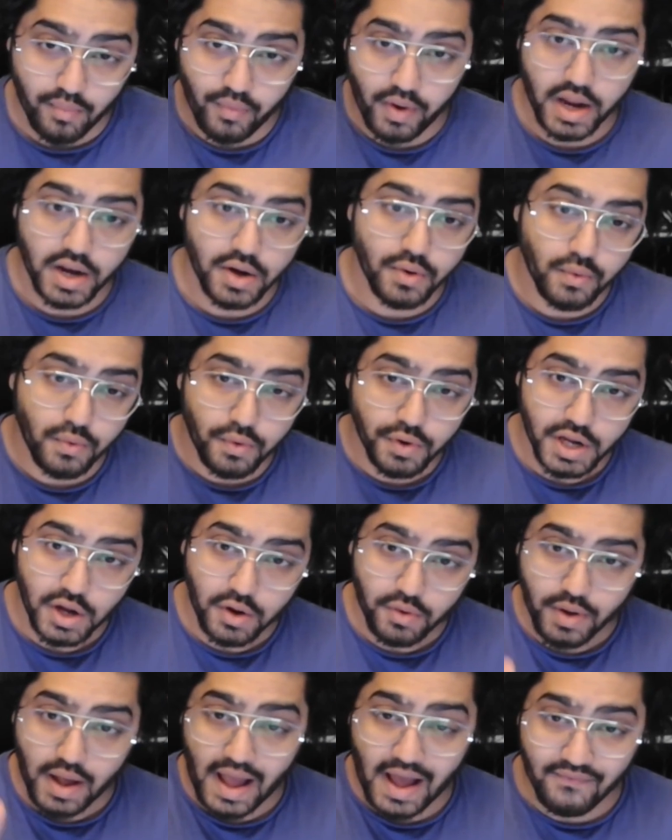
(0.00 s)
rating
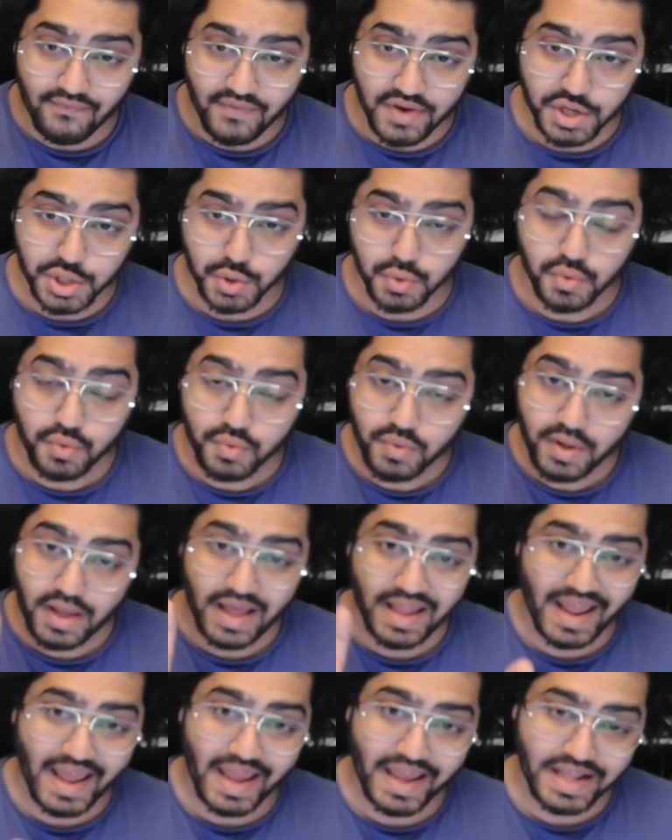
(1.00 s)
audio and visual
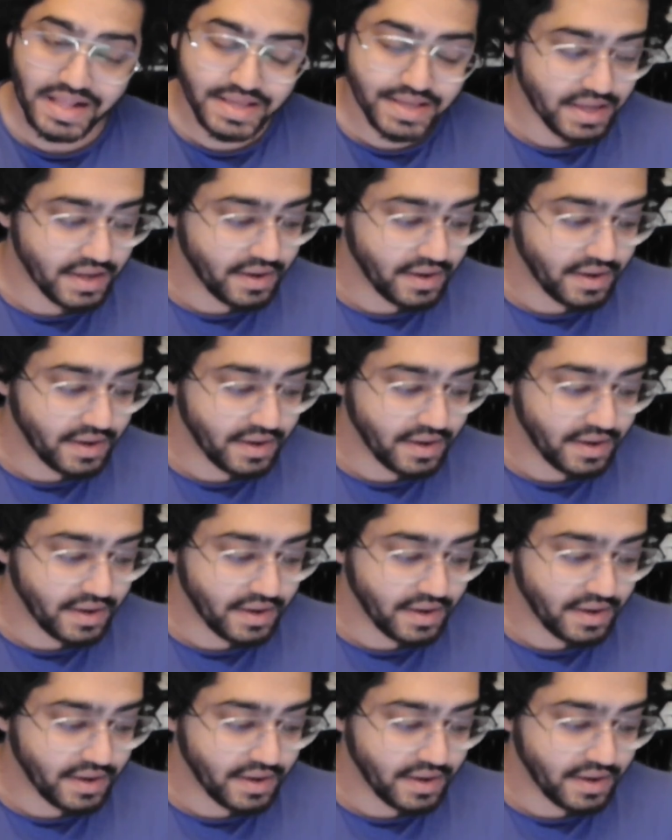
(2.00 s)
an 8.